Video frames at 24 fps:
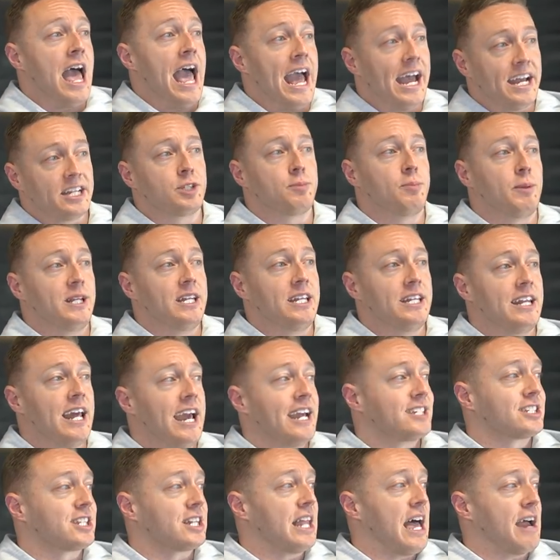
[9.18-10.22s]
SBD
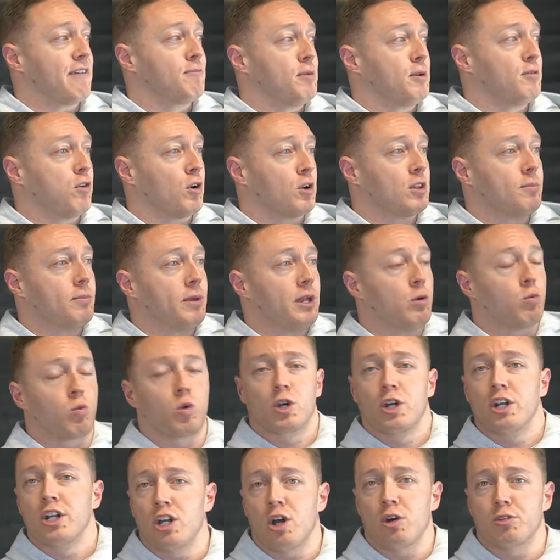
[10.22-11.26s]
days left before the meet.
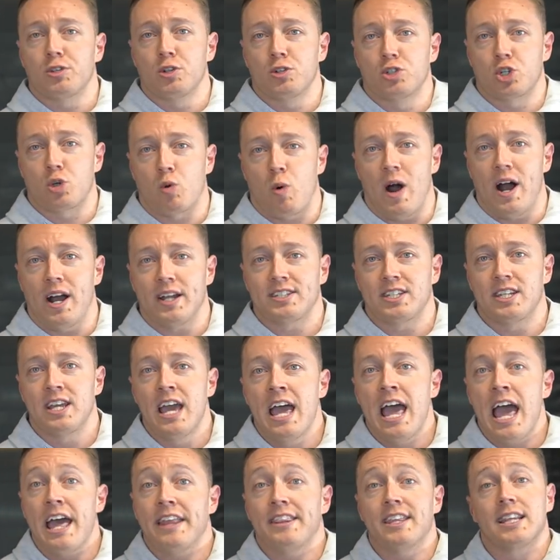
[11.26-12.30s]
We're gonna go through squats,
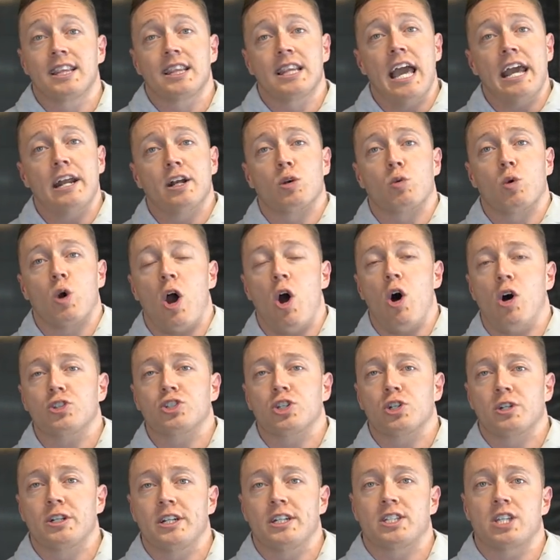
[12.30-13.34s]
and then later we're
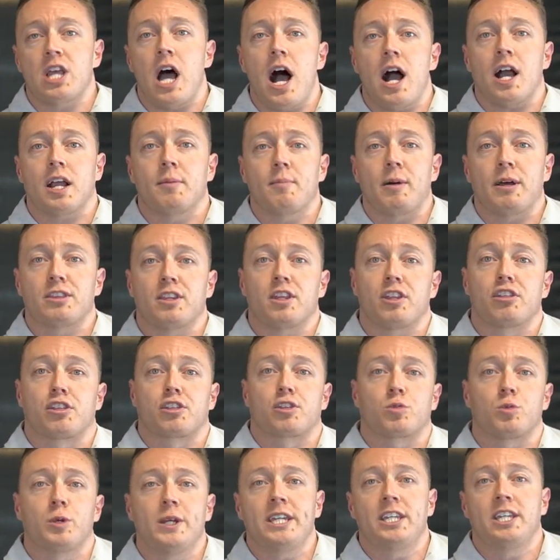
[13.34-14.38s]
also gonna talk about the
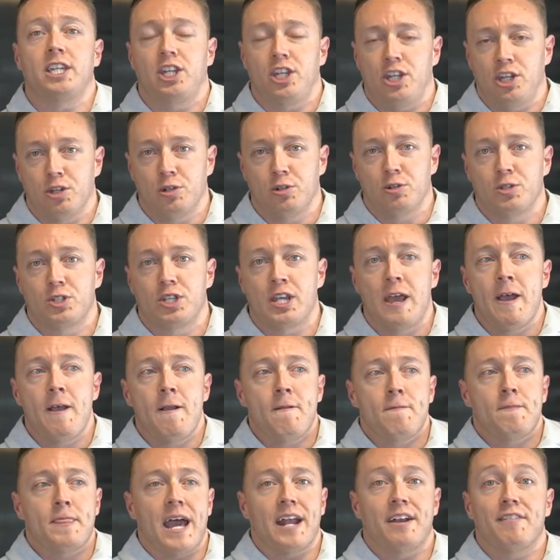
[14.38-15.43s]
three cues
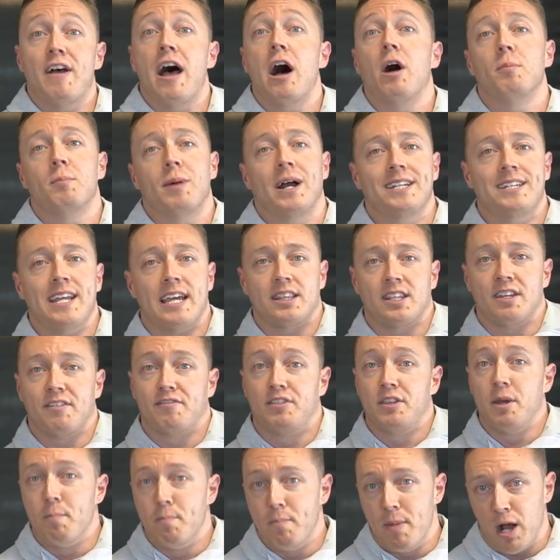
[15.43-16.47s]
that have helped my
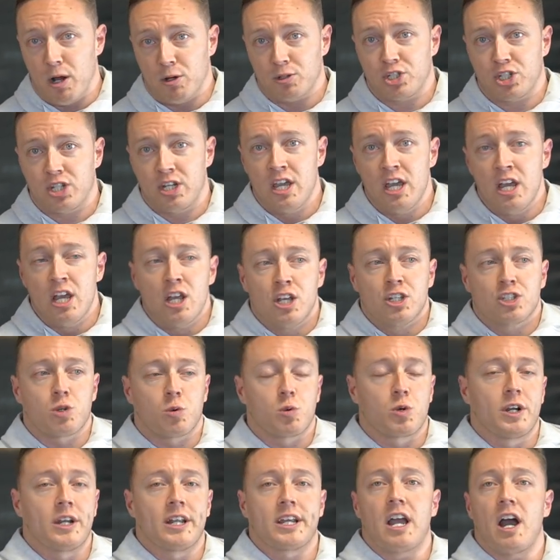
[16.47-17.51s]
deadlift the most. So
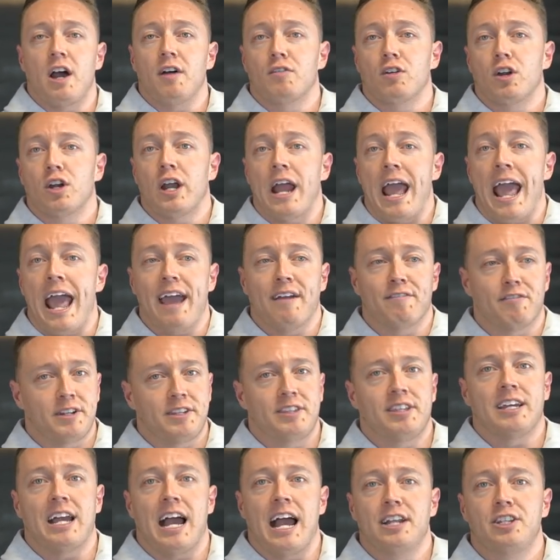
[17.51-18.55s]
we're gonna cover
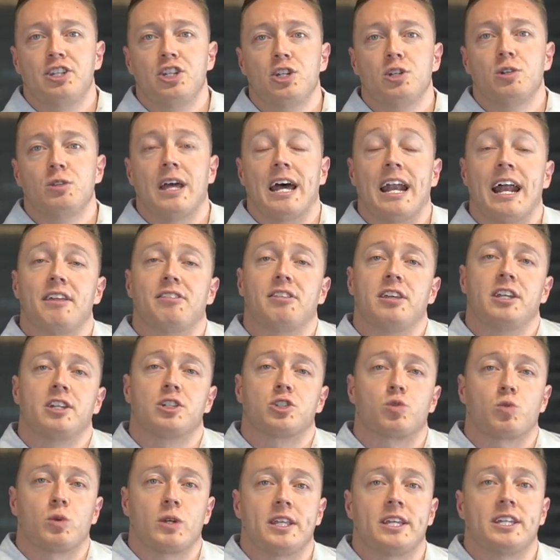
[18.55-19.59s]
everything I do that I think
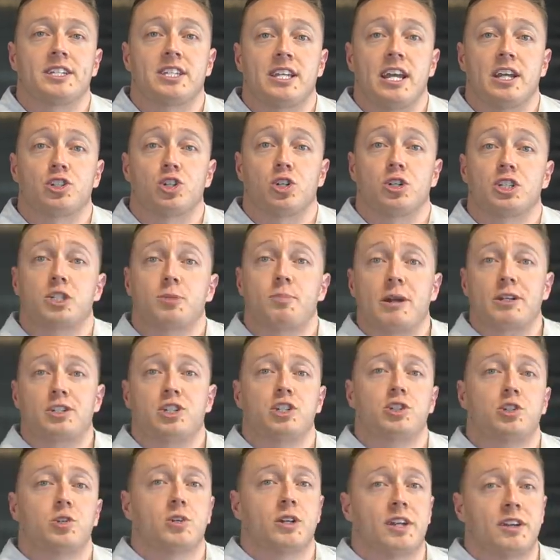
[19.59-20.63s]
is really essential,
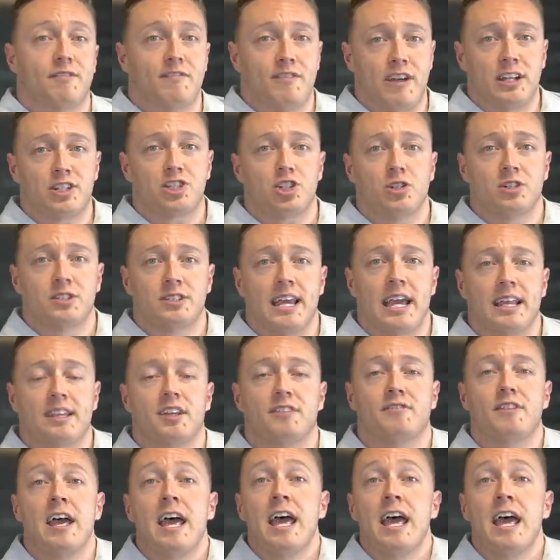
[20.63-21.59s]
especially to a conventional deadlift.